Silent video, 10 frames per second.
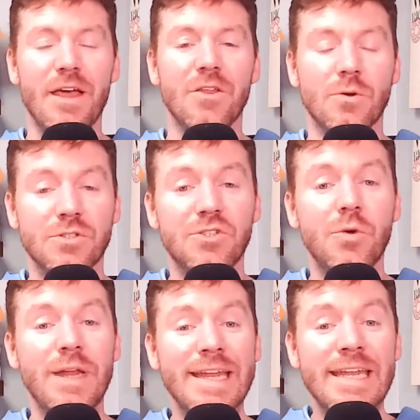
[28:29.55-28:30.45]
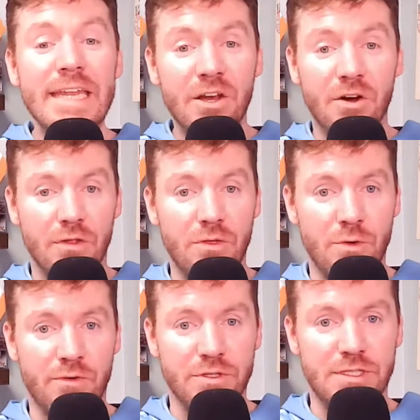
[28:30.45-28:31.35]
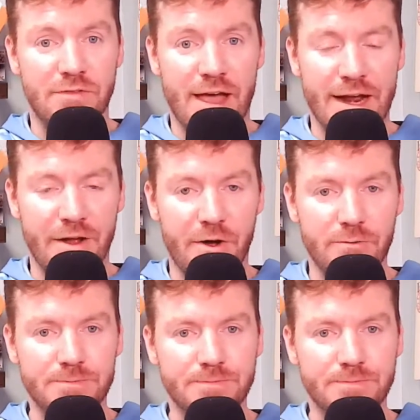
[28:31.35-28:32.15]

There was a shooting near the University of Idaho,